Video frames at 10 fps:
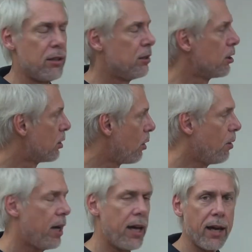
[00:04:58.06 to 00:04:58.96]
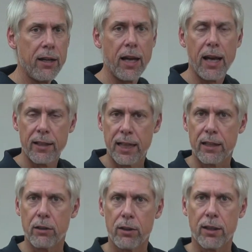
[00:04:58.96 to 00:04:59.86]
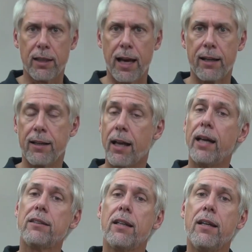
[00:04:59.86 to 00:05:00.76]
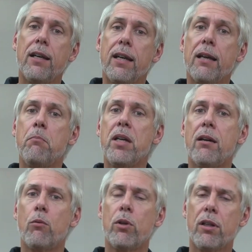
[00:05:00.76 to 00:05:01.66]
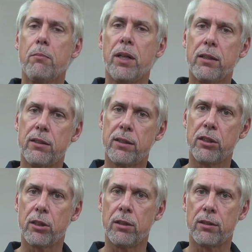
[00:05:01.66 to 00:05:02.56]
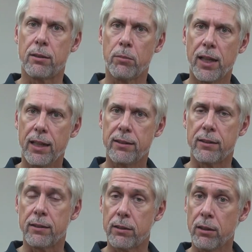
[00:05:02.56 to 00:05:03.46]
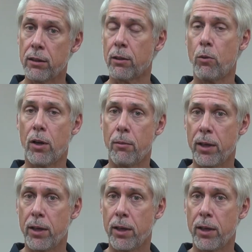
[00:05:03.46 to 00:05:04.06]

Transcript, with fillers: to go ahead and take a look at that. Now that can be a really big decision in some cases, so you're going to want to